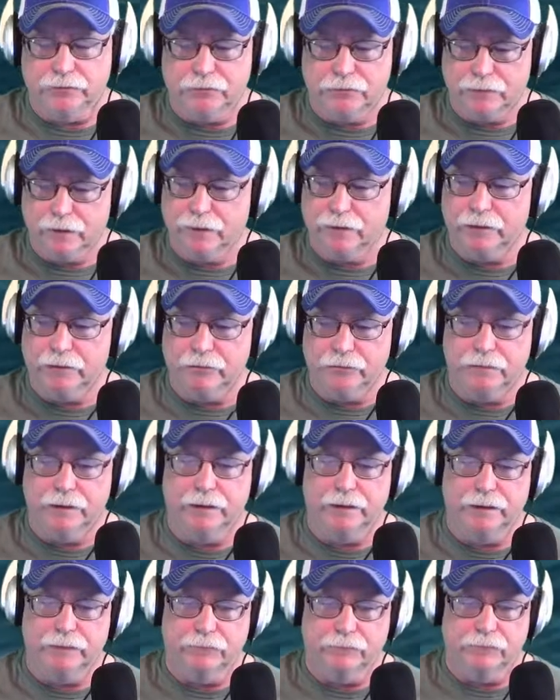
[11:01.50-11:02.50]
is really,
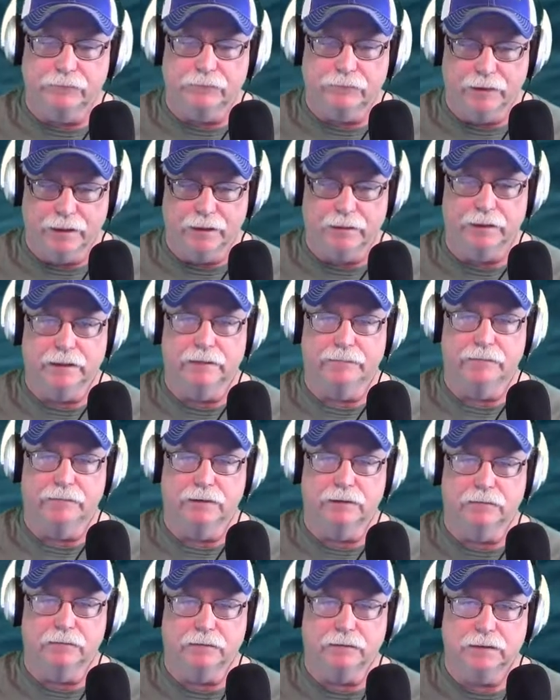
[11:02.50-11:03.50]
really, really,
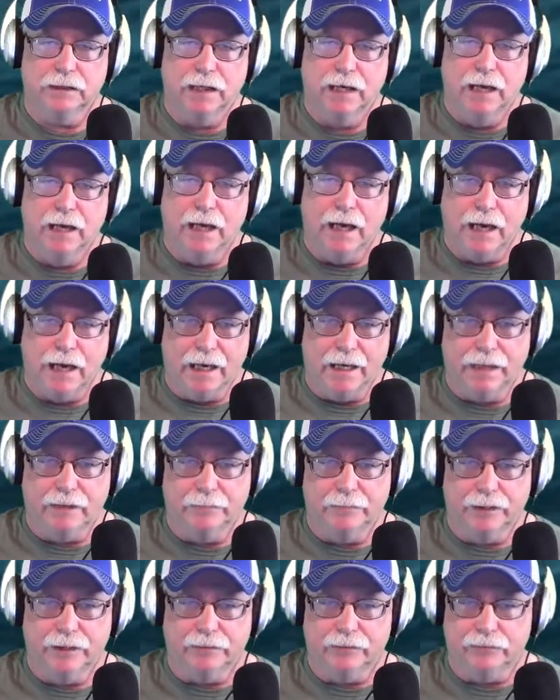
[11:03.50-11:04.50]
folks,
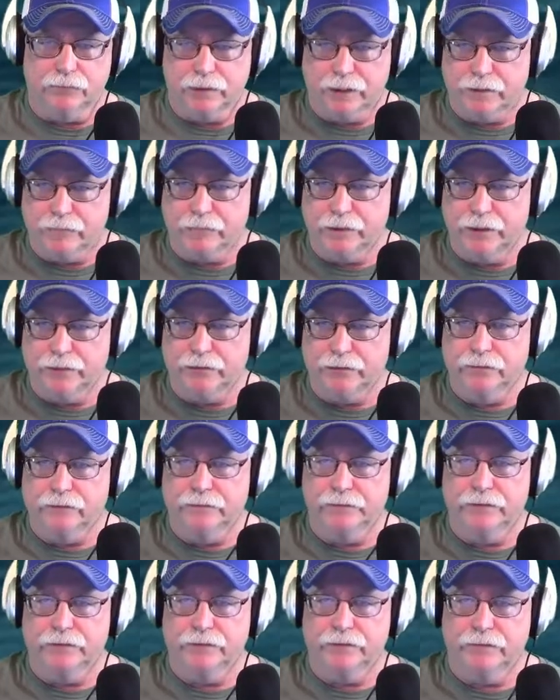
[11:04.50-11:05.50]
aimed at the
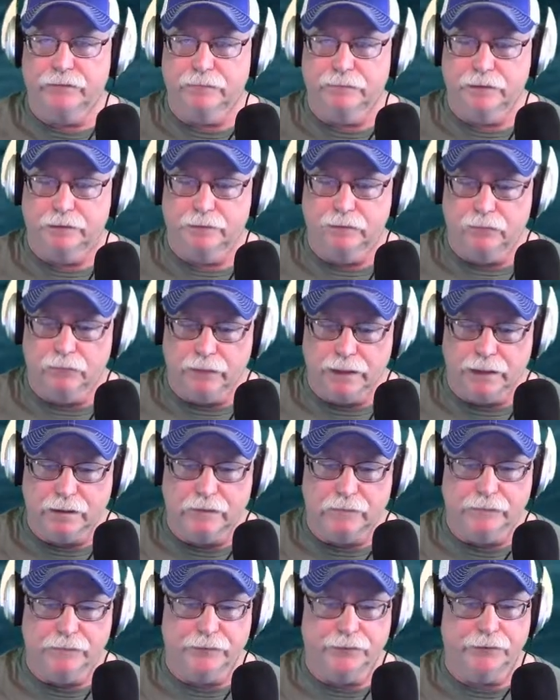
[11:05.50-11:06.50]
recreational fishermen, the
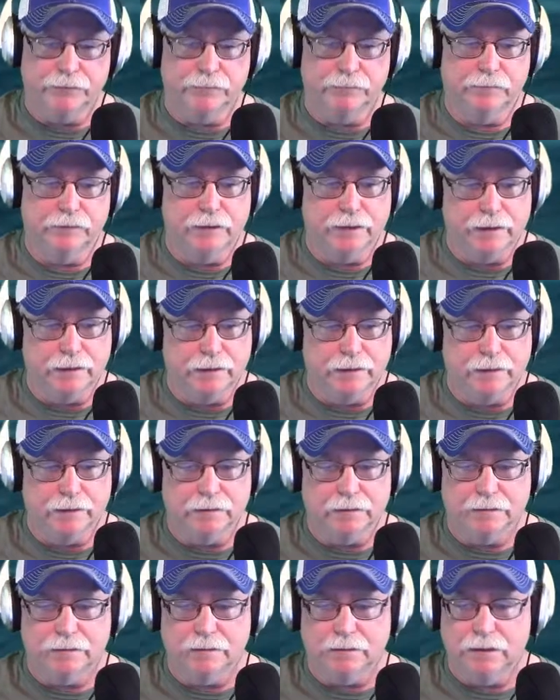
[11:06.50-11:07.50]
weekend fishermen. It
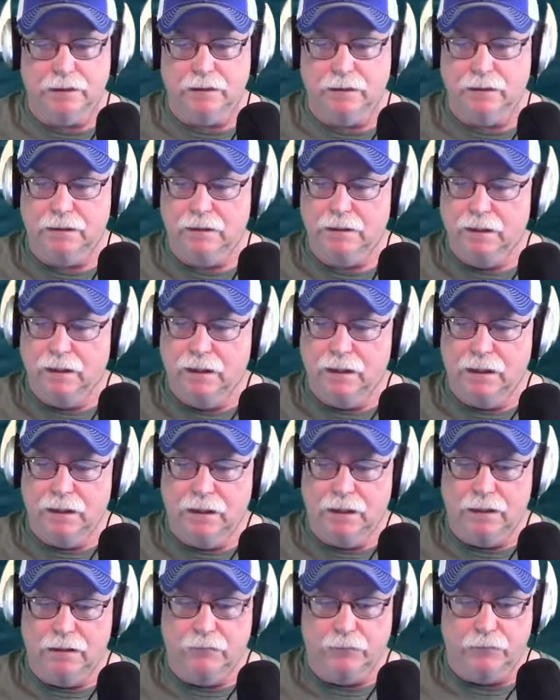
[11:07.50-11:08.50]
is
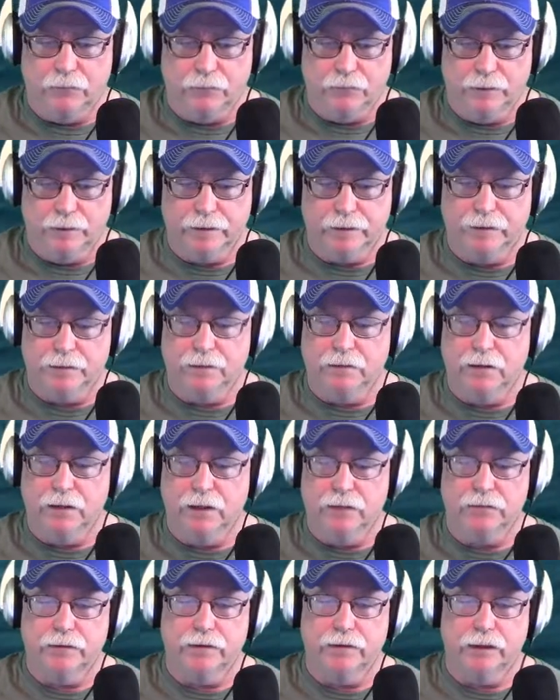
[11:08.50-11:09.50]
really
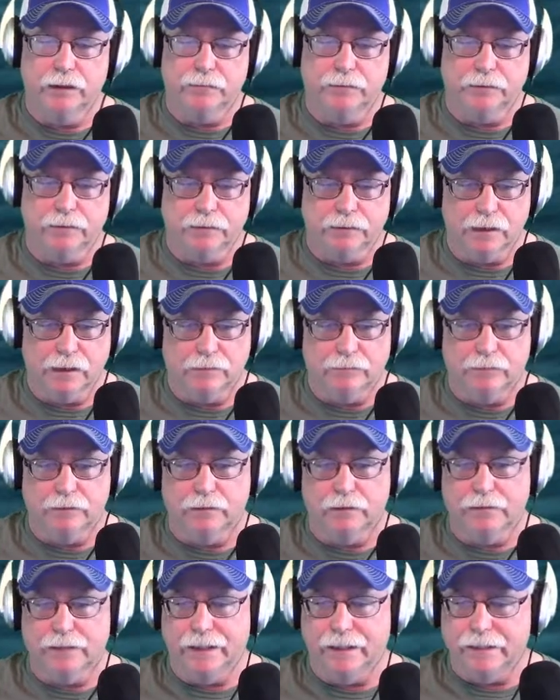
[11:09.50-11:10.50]
loaded up with
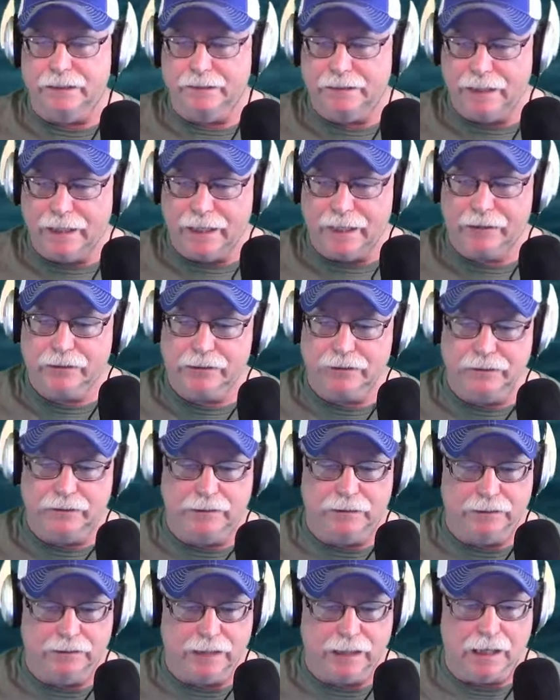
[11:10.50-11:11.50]
software that is
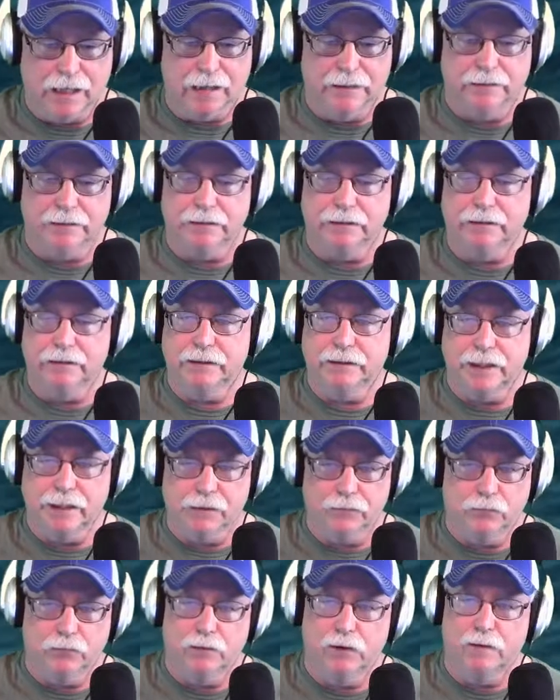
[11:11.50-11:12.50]
actually designed to just
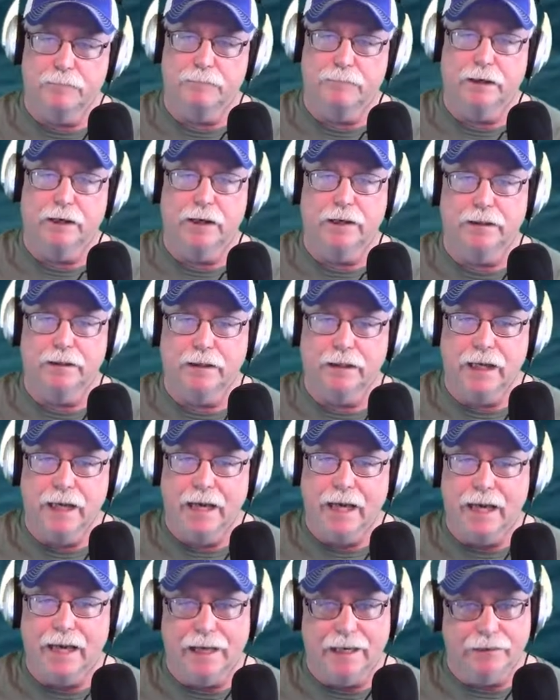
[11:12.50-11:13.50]
hit one button
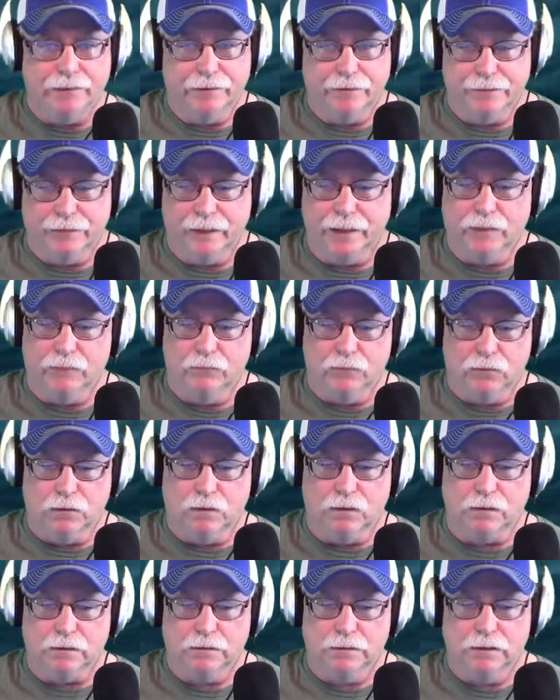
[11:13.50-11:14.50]
and the thing
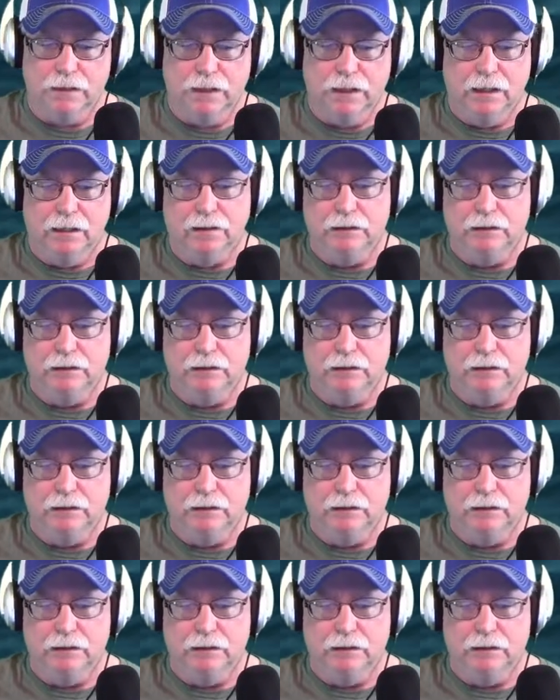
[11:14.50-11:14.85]
works.